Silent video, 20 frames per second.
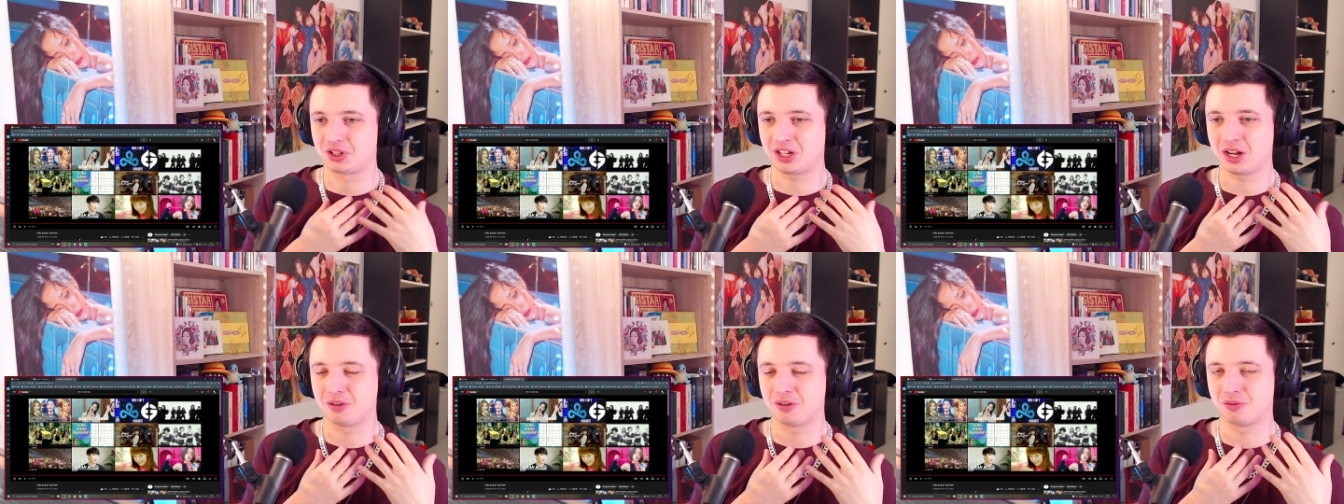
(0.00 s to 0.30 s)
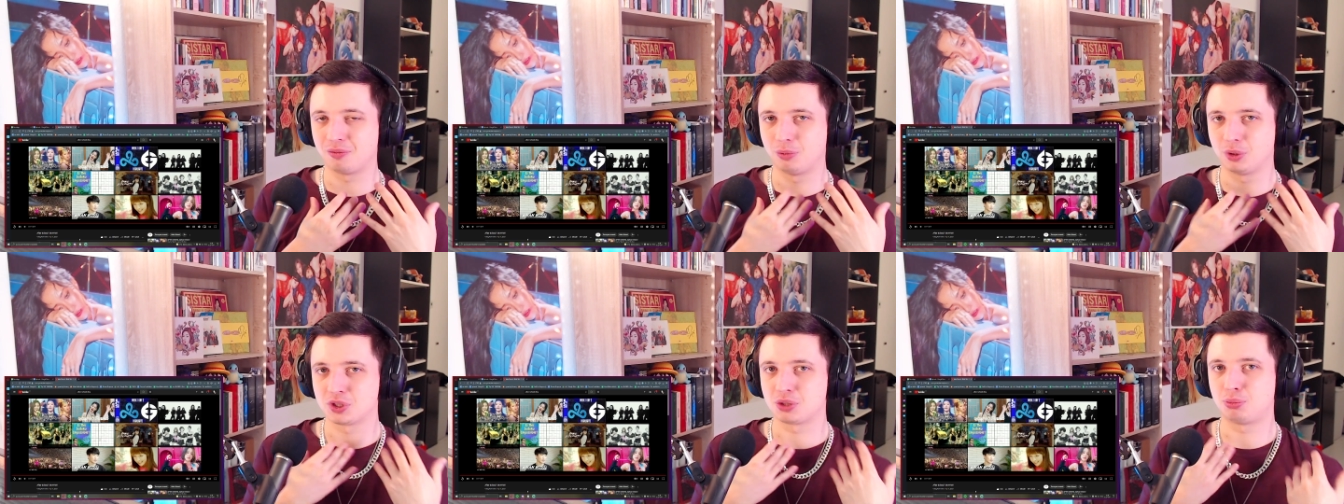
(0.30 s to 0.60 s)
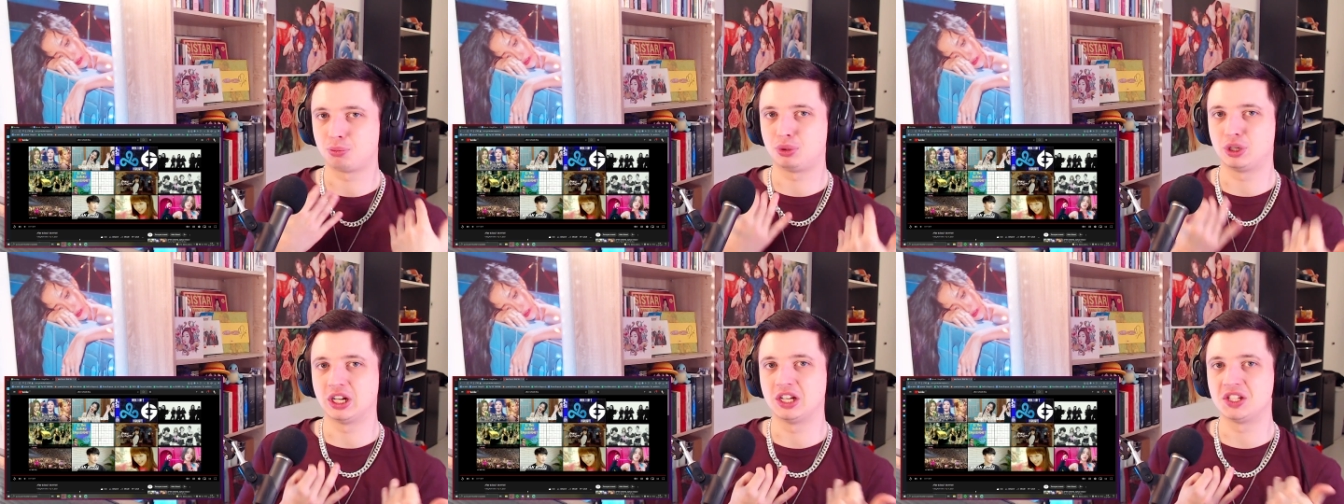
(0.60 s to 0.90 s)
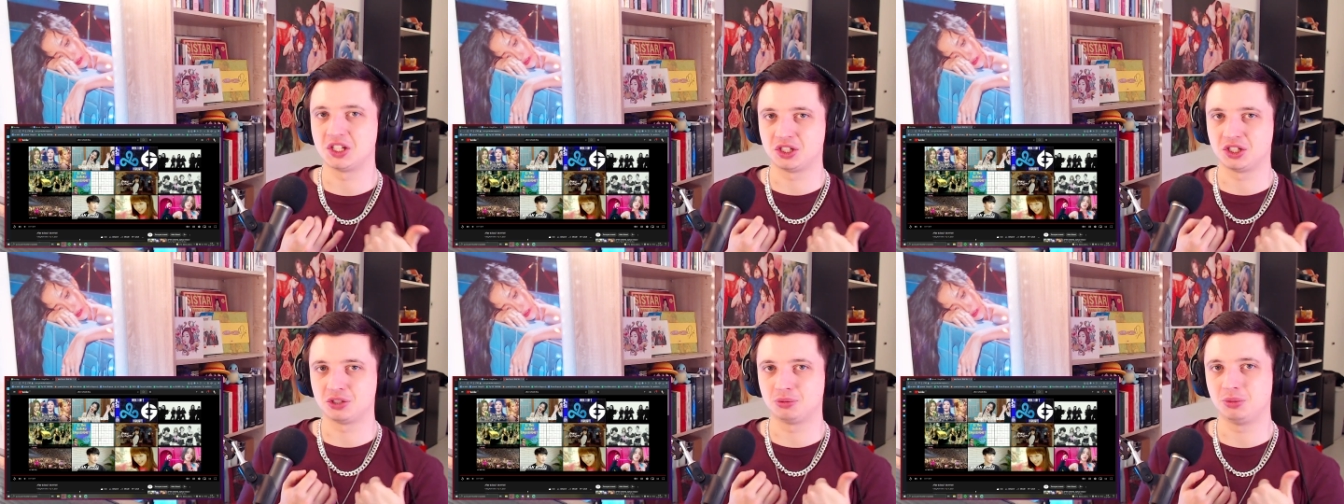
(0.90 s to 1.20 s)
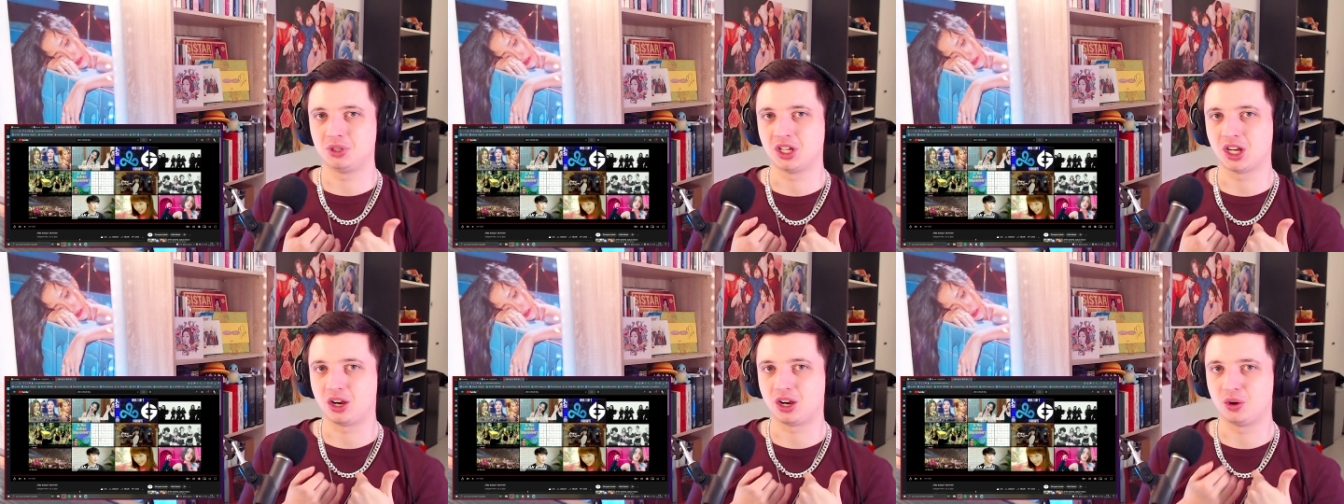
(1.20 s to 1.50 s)
kind of more surprising to
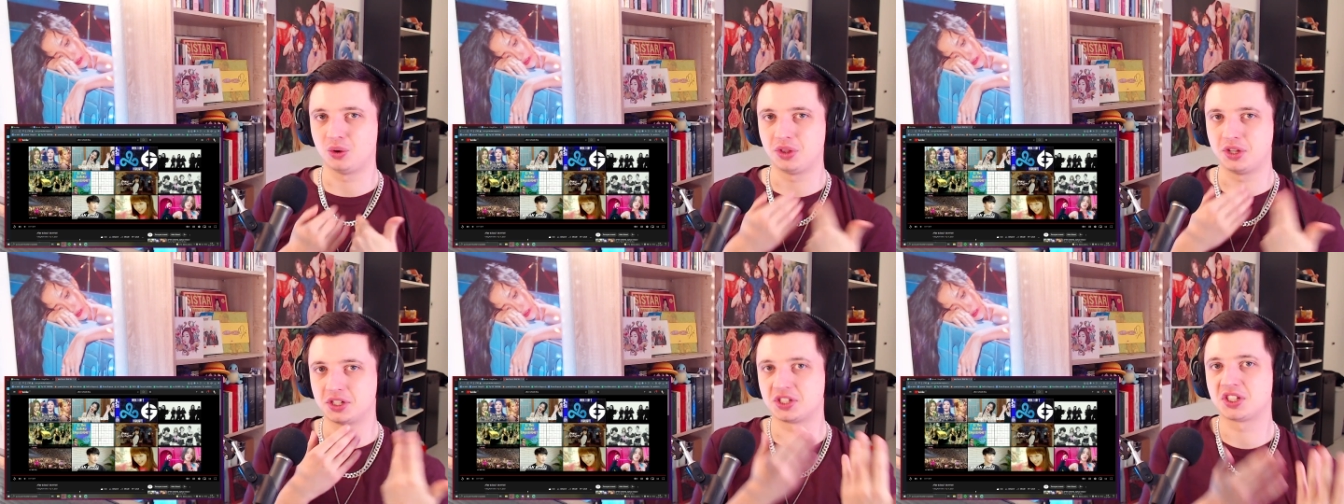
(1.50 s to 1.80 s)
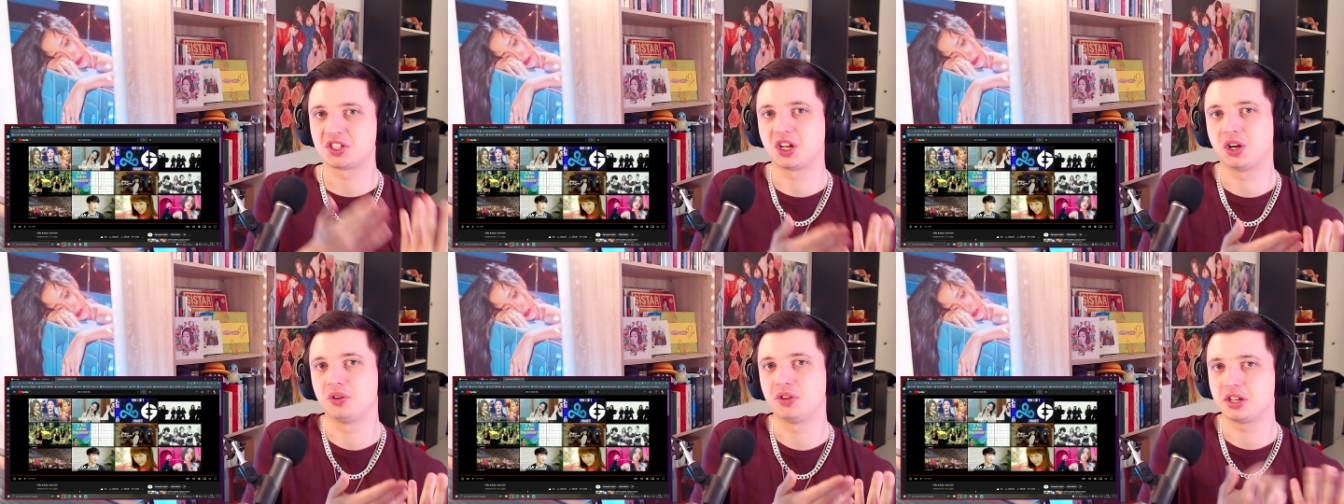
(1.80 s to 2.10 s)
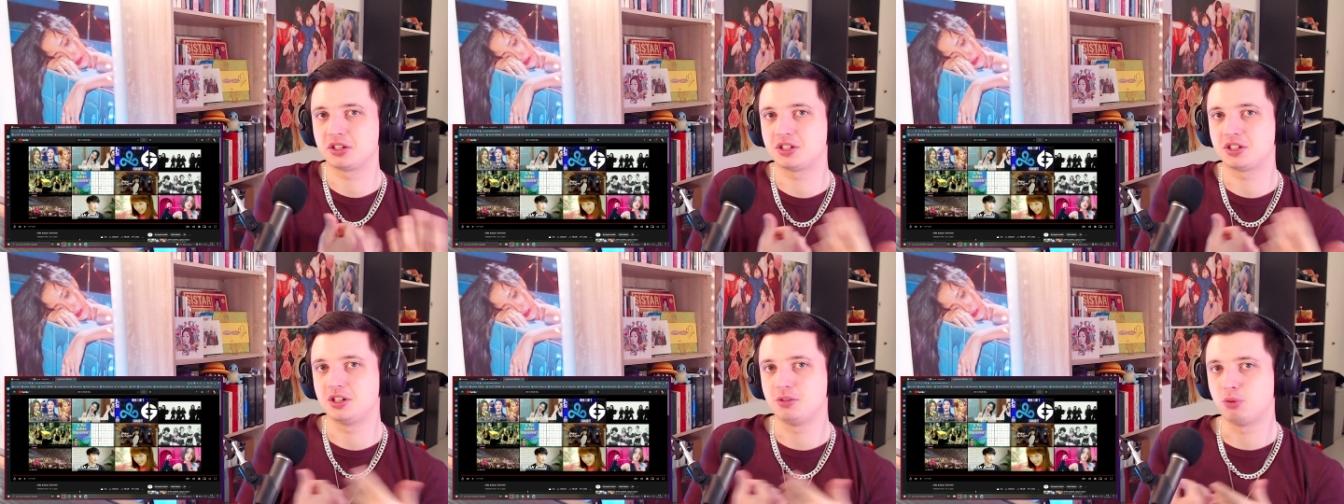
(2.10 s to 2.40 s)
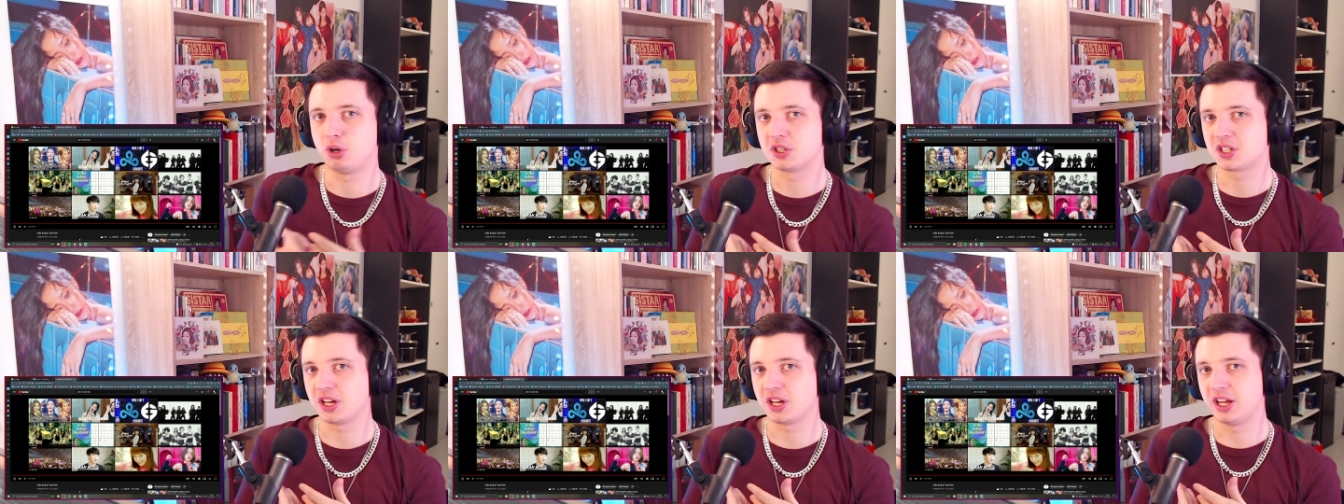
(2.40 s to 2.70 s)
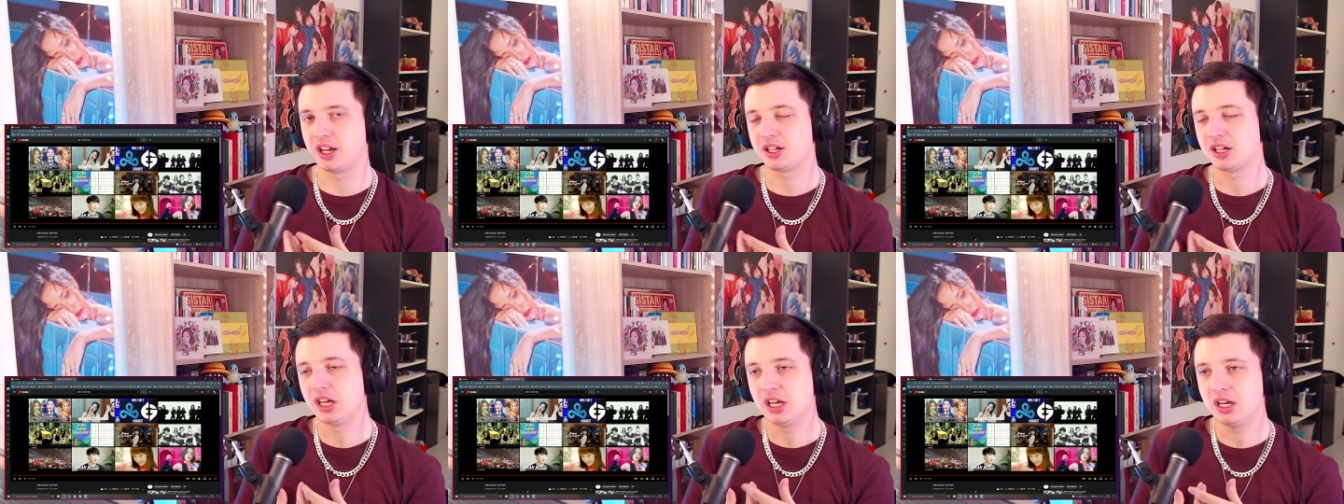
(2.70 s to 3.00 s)
me how their sound actually was
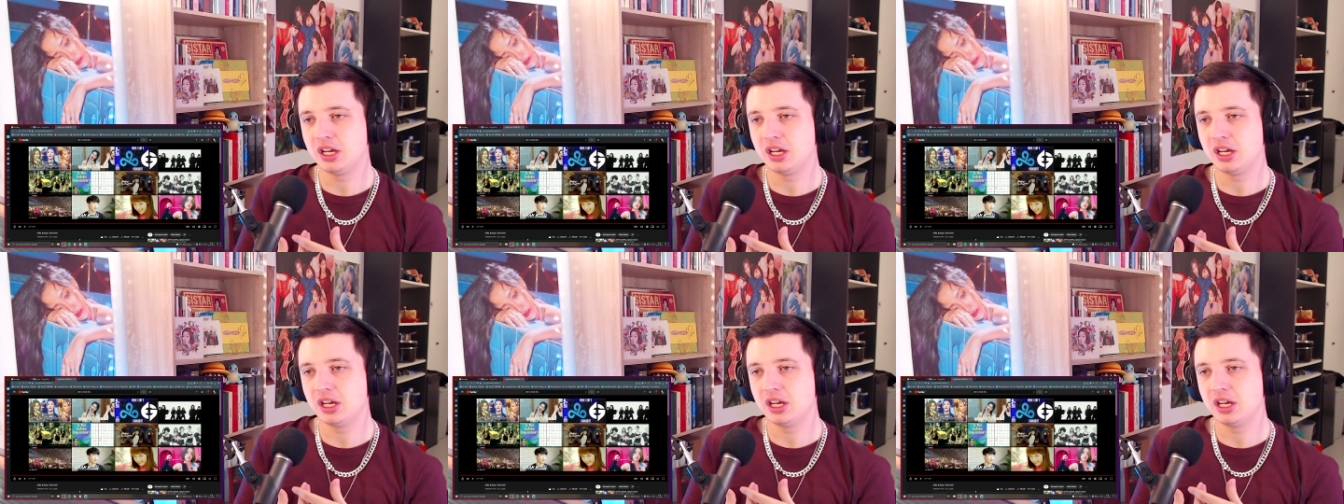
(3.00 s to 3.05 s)
like.